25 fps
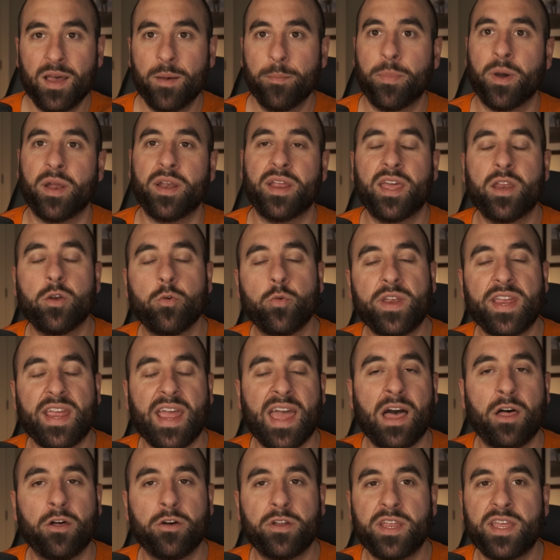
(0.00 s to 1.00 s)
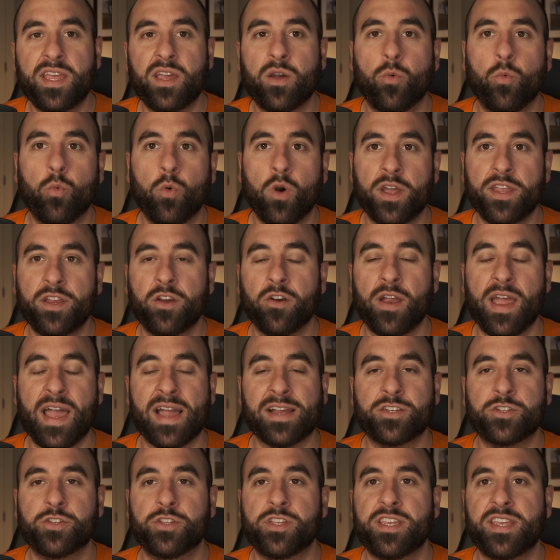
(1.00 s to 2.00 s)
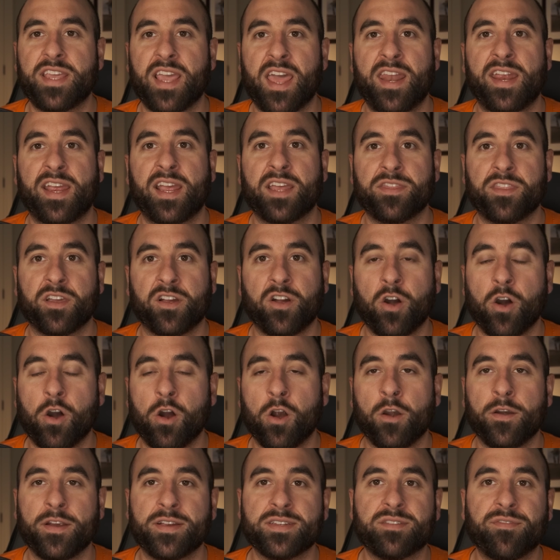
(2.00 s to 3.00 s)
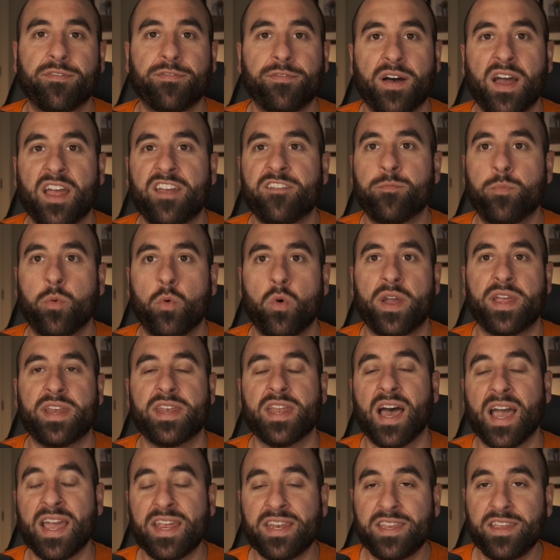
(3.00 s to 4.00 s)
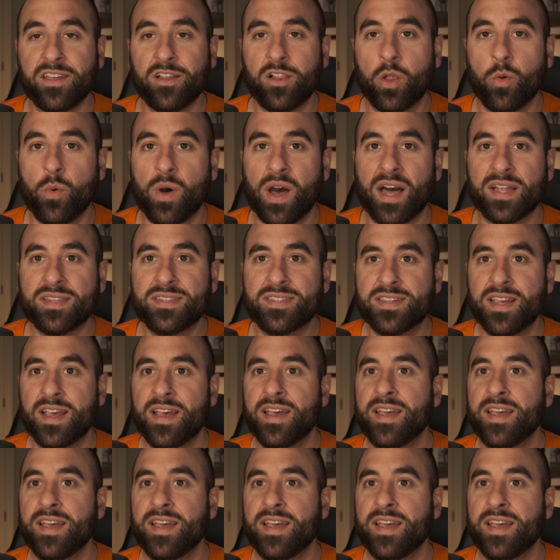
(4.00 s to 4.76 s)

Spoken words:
but in reality, what you're actually getting at the car is 5.9 kilowatts.